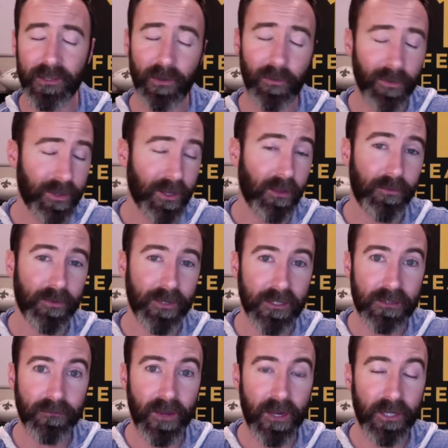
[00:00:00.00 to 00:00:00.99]
You know what the other
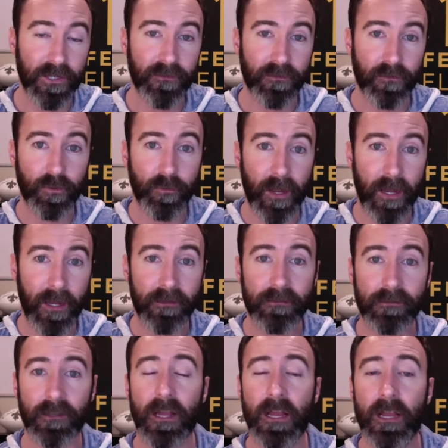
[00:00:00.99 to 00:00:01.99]
disadvantage of a roommate
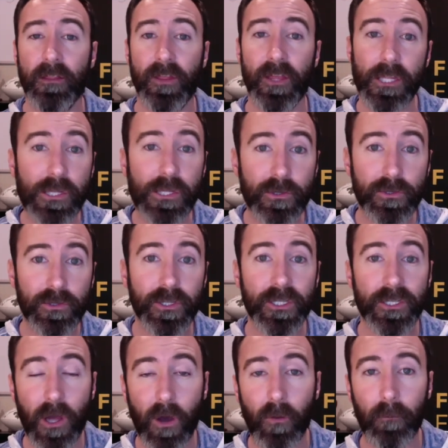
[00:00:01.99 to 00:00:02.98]
is? They
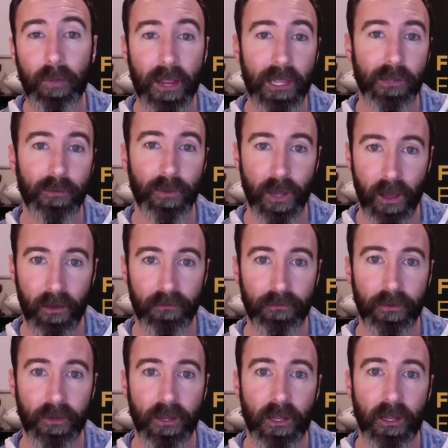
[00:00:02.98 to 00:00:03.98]
usually don't pay you enough.
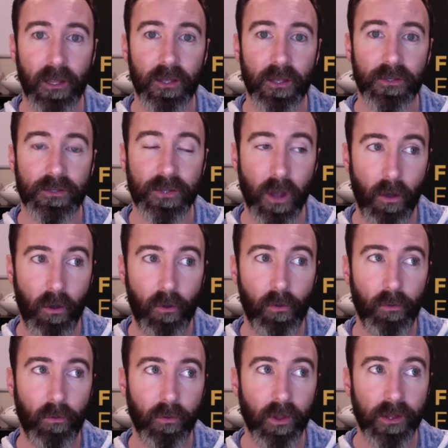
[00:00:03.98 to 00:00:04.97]

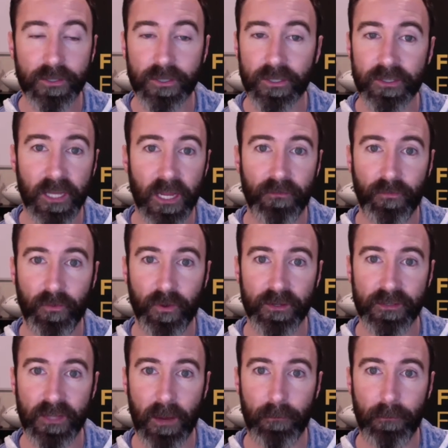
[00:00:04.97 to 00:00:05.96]
So let's just take, for
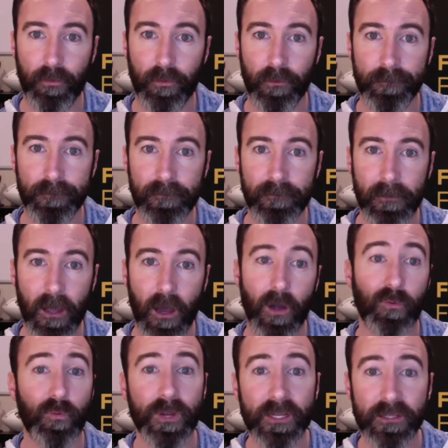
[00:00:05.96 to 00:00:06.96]
example,
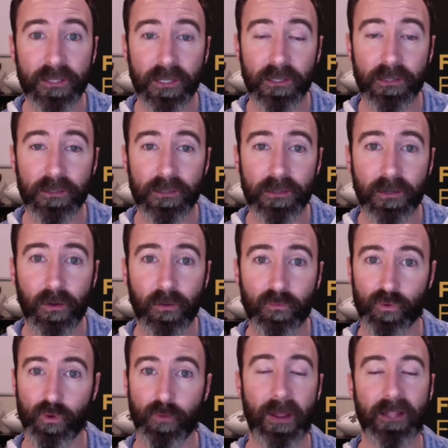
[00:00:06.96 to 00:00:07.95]
a recent
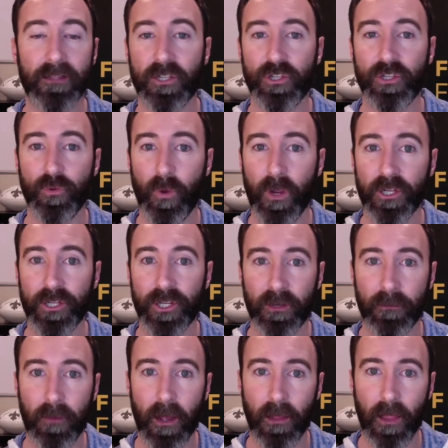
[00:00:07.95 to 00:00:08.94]
roommate situation
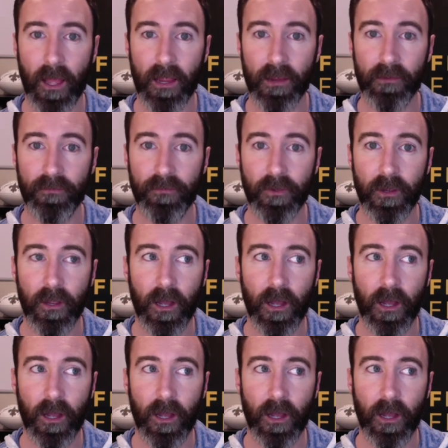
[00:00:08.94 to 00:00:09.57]
in my life.